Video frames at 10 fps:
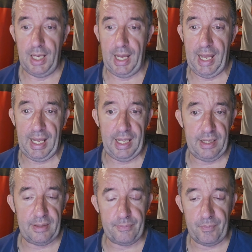
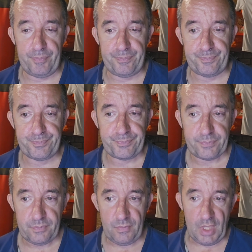And
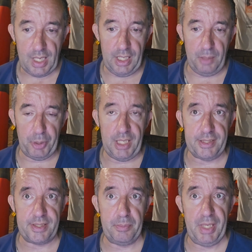it
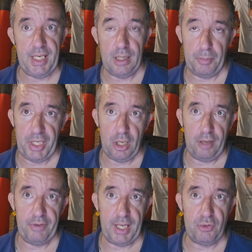appears to me, I mean,
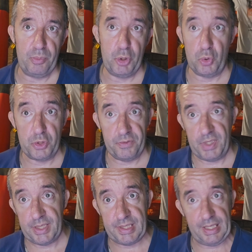I've had reports of
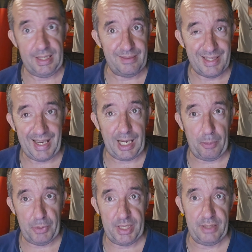this in a
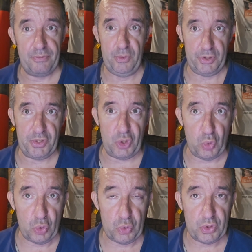couple of different
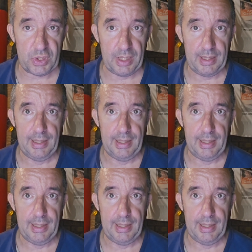stores.